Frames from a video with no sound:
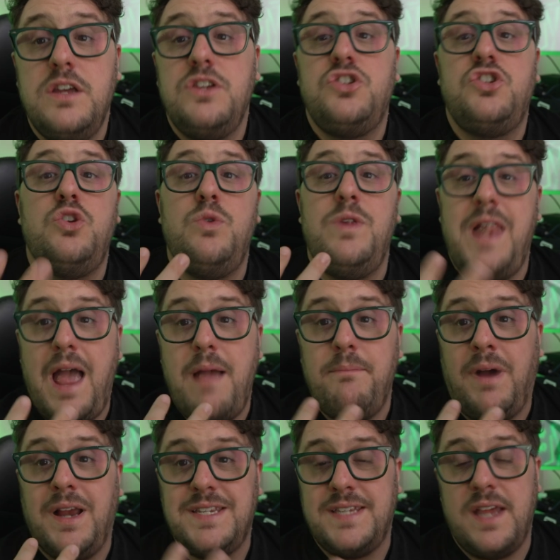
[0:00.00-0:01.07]
to let
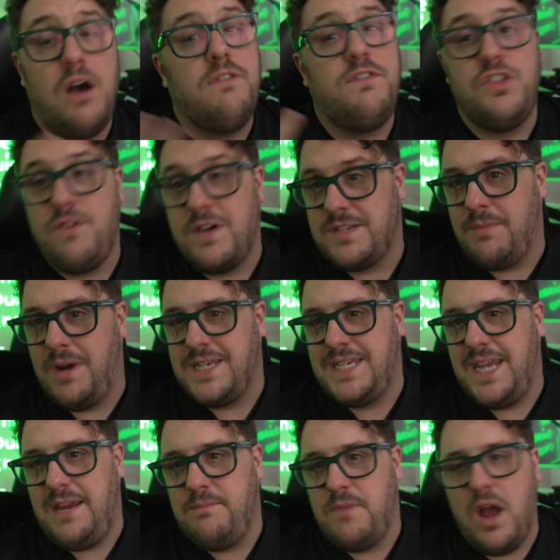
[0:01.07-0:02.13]
myself and the rest of my
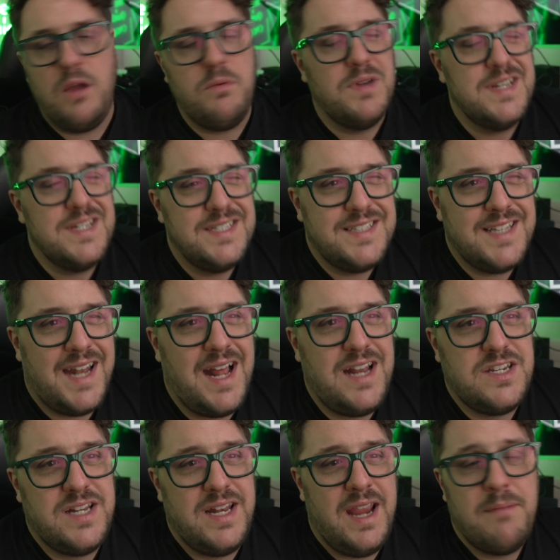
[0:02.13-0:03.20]
team know that
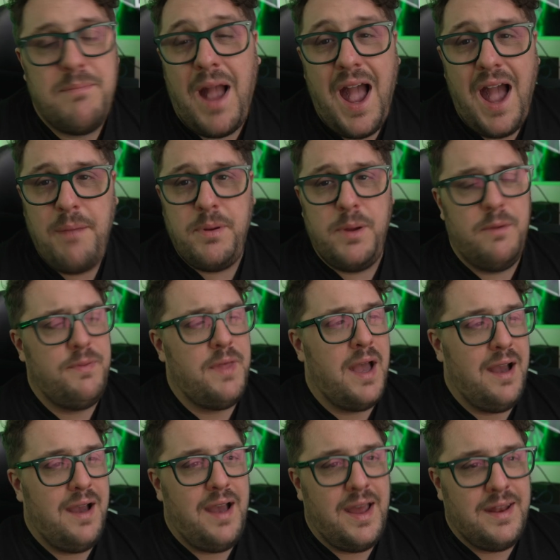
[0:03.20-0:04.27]
actually I'm happy with
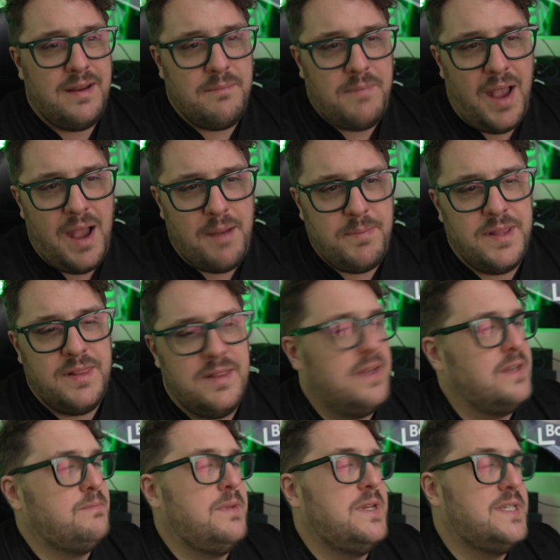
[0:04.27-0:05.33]
that and I'm happy that
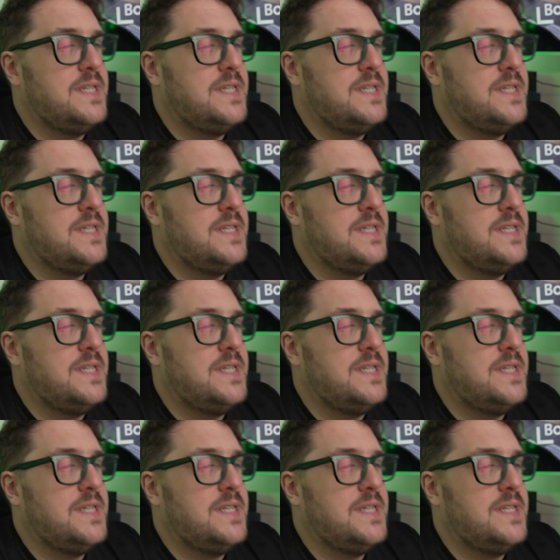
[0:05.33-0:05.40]
that's been